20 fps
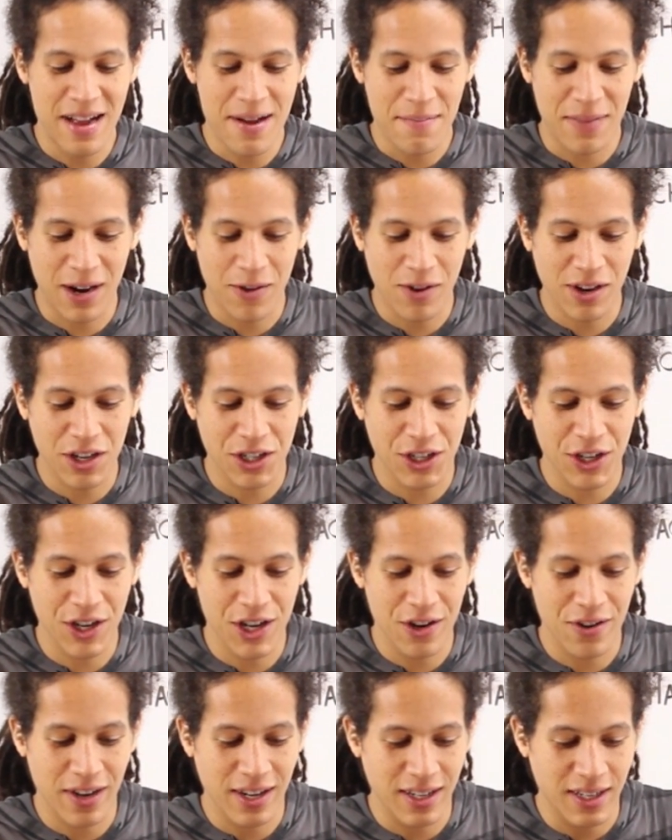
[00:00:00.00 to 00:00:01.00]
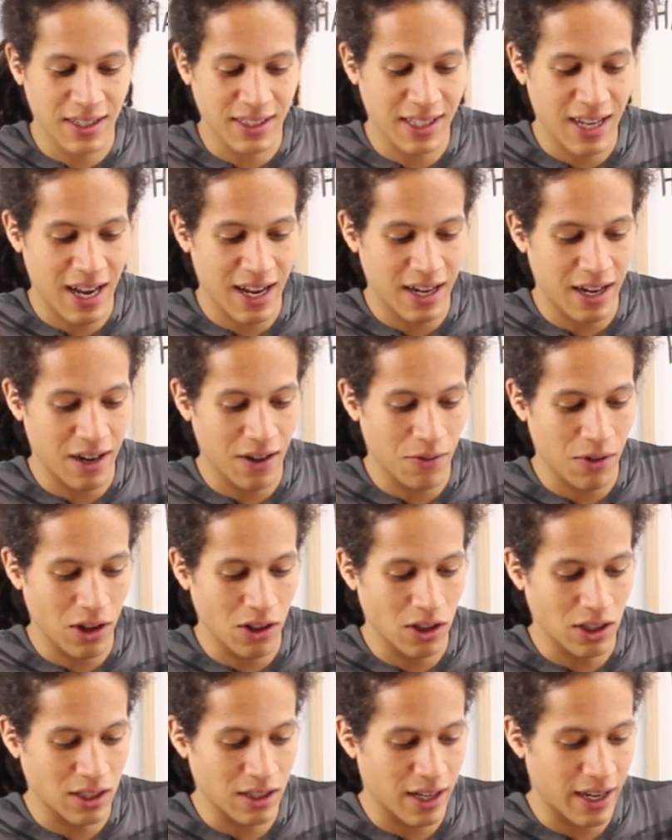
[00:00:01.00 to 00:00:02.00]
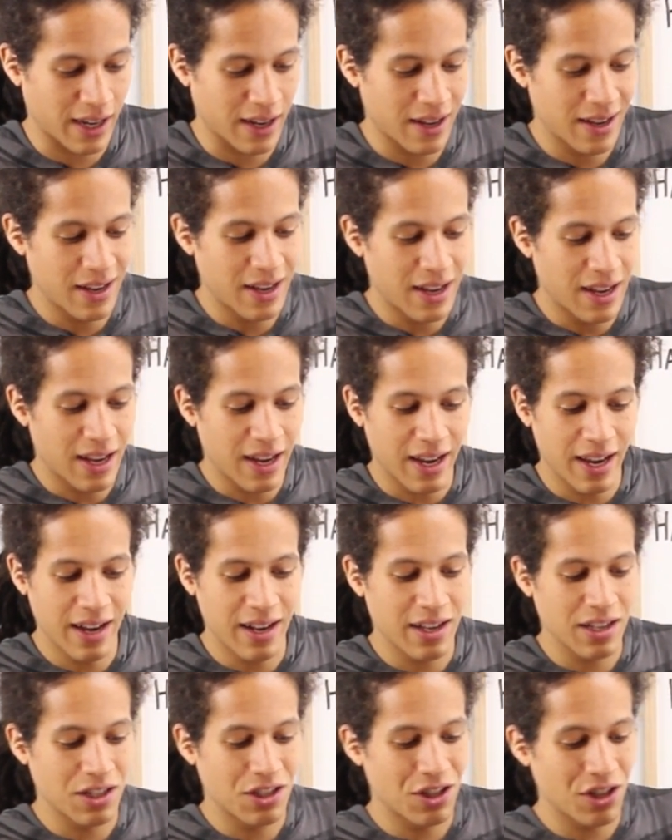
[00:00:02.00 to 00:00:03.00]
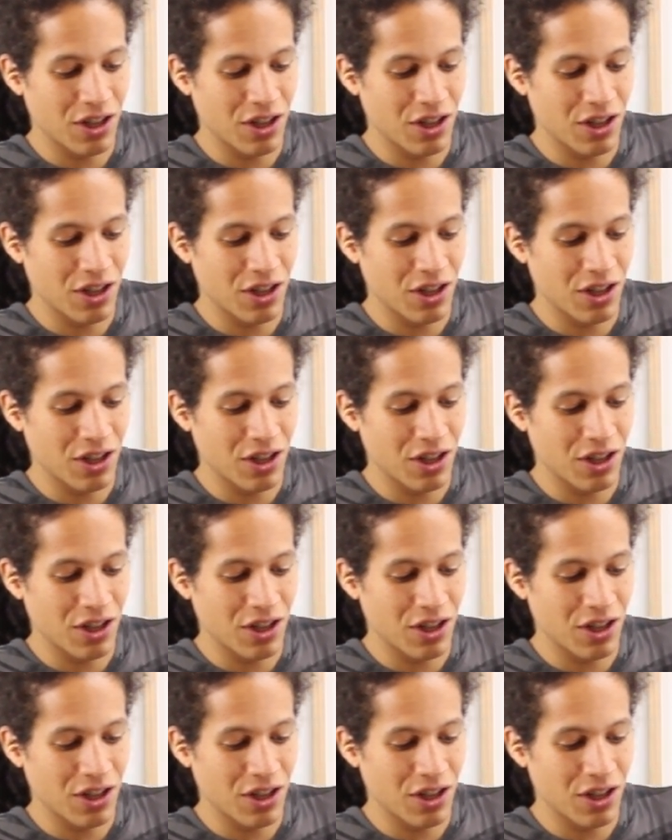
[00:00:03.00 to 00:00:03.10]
but I want to show you inside here what it looks like. It is